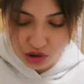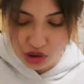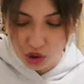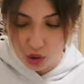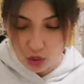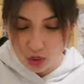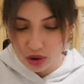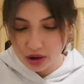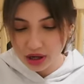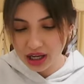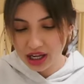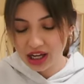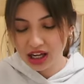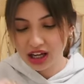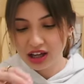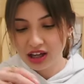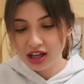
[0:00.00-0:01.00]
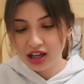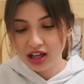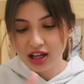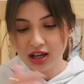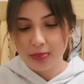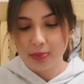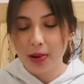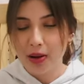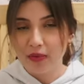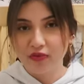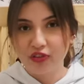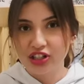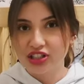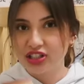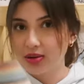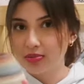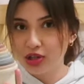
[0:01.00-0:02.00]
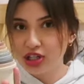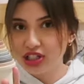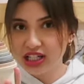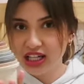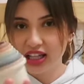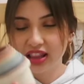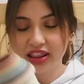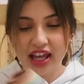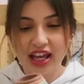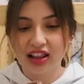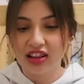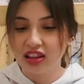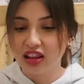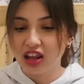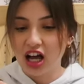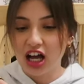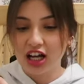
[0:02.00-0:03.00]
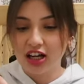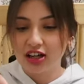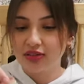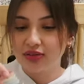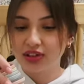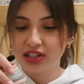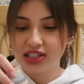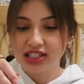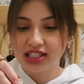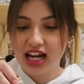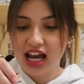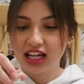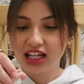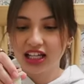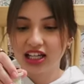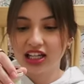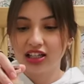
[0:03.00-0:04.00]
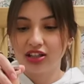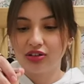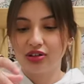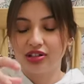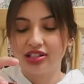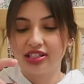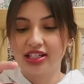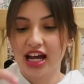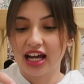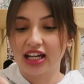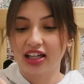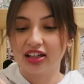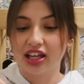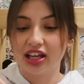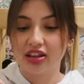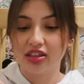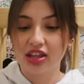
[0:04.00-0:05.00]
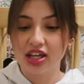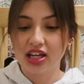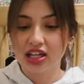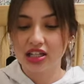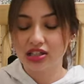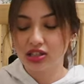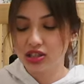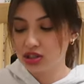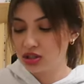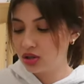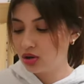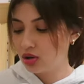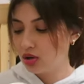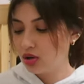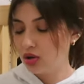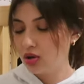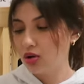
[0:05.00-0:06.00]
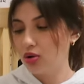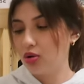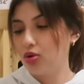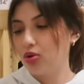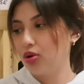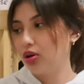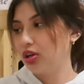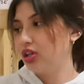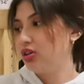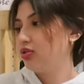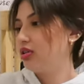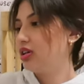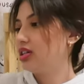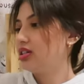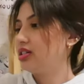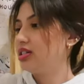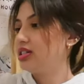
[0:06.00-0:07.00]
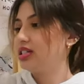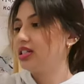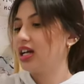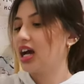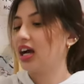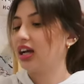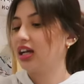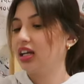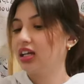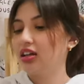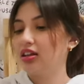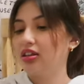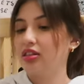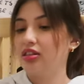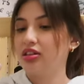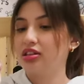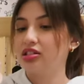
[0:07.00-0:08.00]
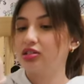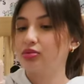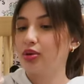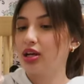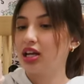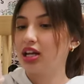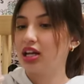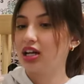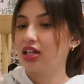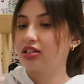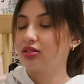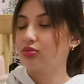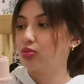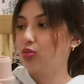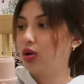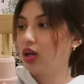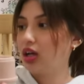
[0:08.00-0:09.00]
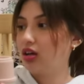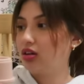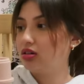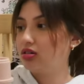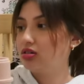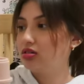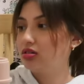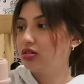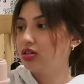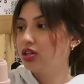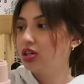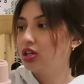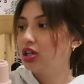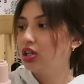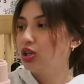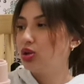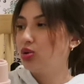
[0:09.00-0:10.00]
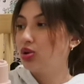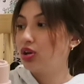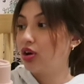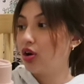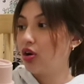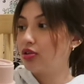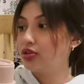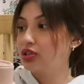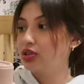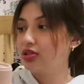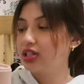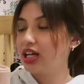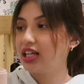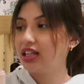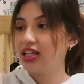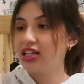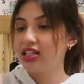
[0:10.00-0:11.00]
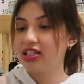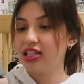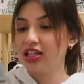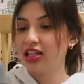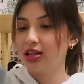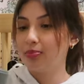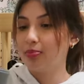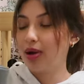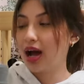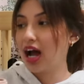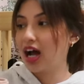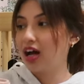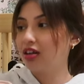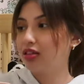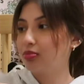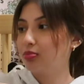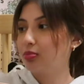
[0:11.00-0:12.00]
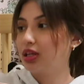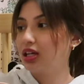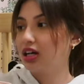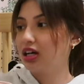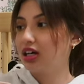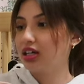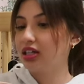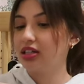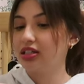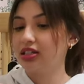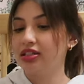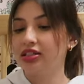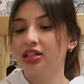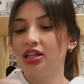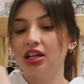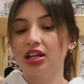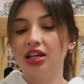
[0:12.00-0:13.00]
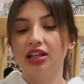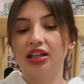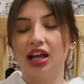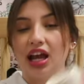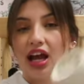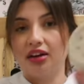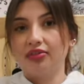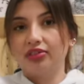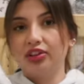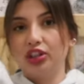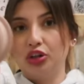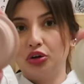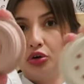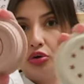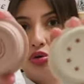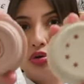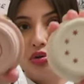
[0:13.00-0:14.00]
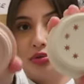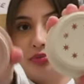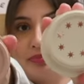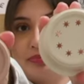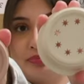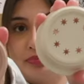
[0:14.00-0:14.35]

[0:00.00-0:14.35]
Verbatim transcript: toy, but for some reason they love stacking it. You can stack it like this, or you can stack it this way as well. You can also take these in the bath because they have little